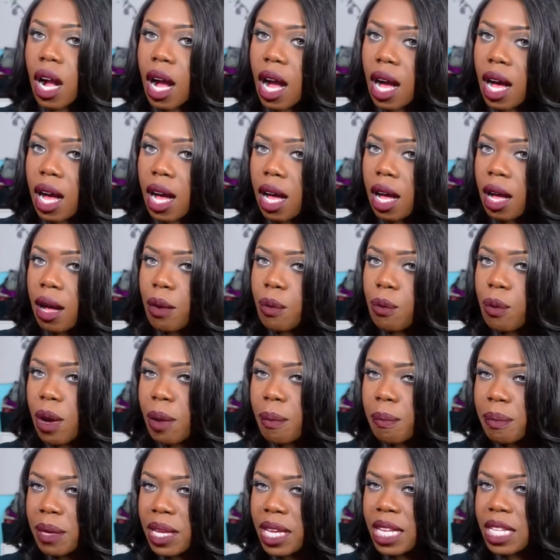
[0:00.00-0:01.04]

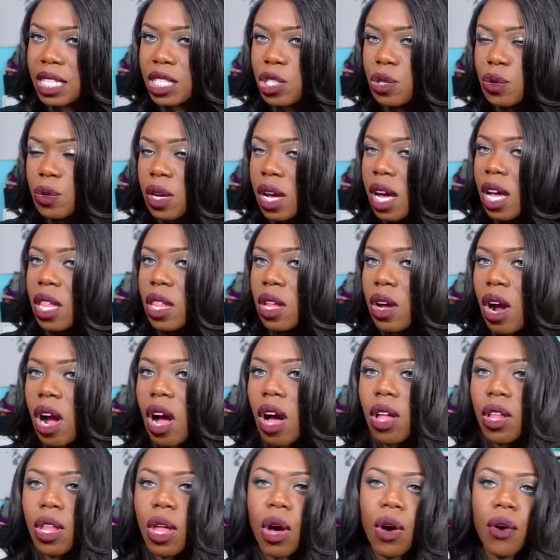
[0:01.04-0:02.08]
1B 2 color
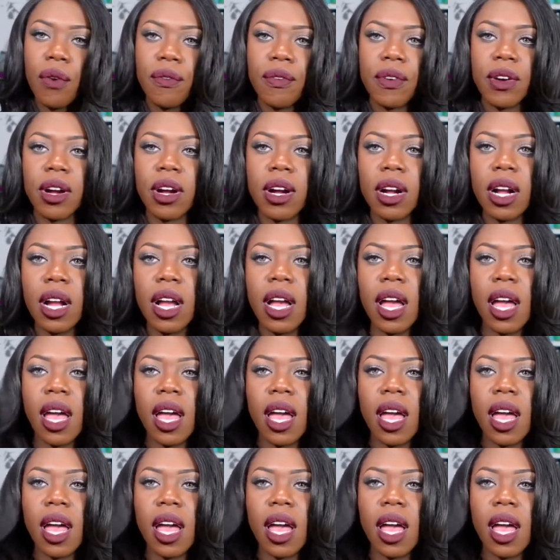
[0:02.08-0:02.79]
all over,